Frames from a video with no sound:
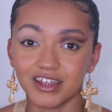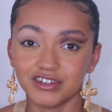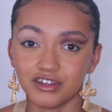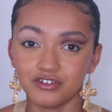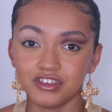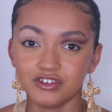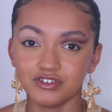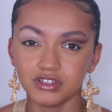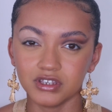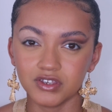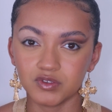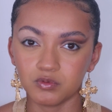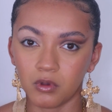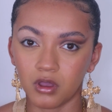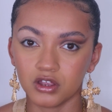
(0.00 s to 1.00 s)
I don't usually
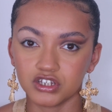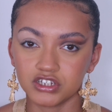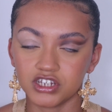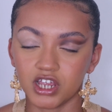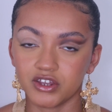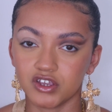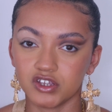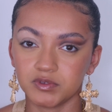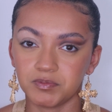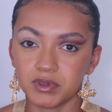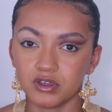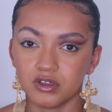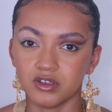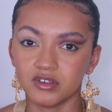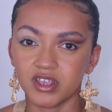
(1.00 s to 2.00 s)
swatch shadows
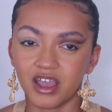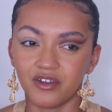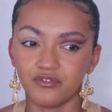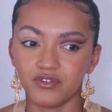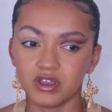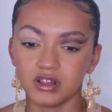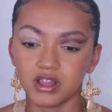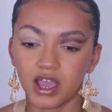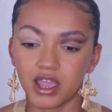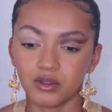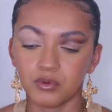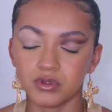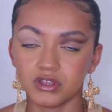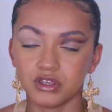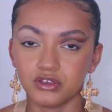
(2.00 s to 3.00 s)
because I feel like
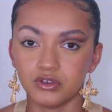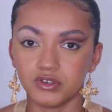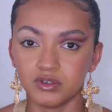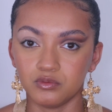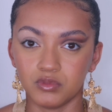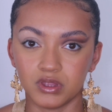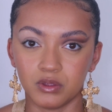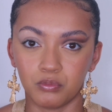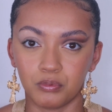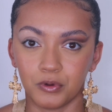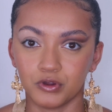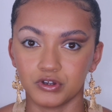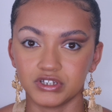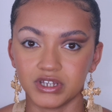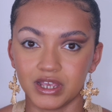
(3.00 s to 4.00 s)
when you use them with a
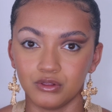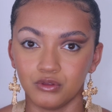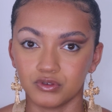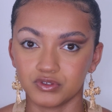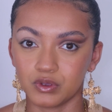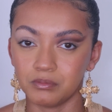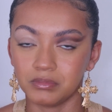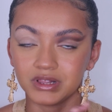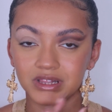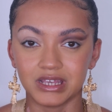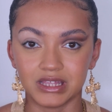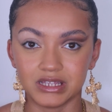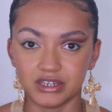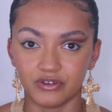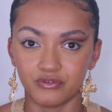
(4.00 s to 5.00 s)
brush it looks
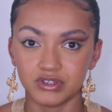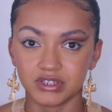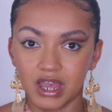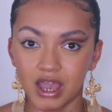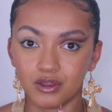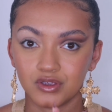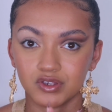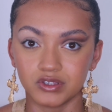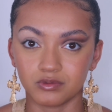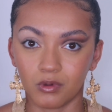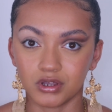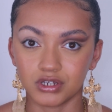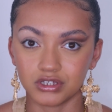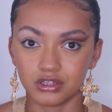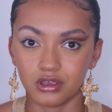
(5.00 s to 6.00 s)
completely different to how you
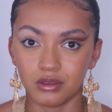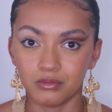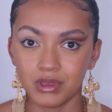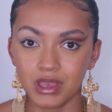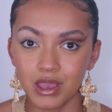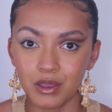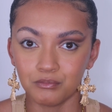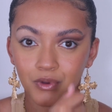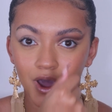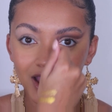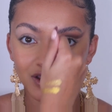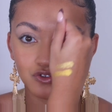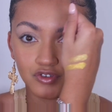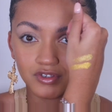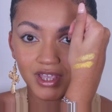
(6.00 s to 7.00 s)
swatch them, but
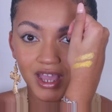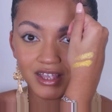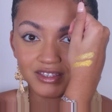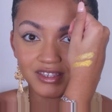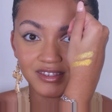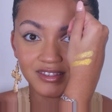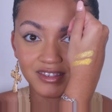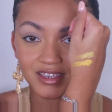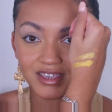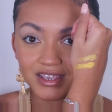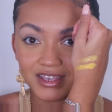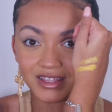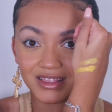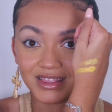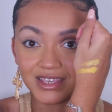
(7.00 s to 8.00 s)
I've just had to
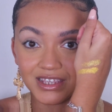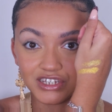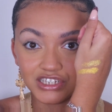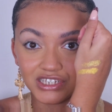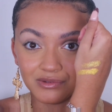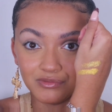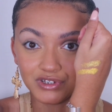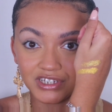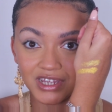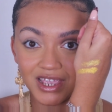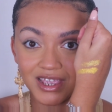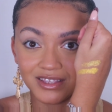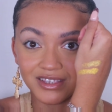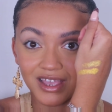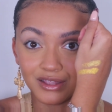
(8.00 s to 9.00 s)
see these shimmer shades